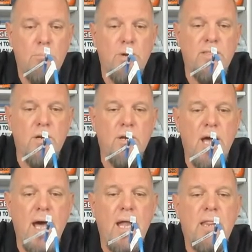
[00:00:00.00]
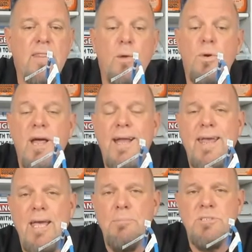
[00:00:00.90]
But they were not
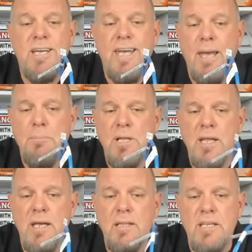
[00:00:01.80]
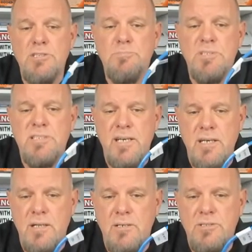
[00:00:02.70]
able to emulate this
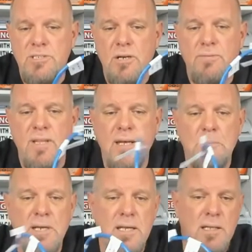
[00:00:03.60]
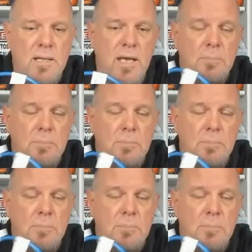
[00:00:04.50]
particular self-laminating label.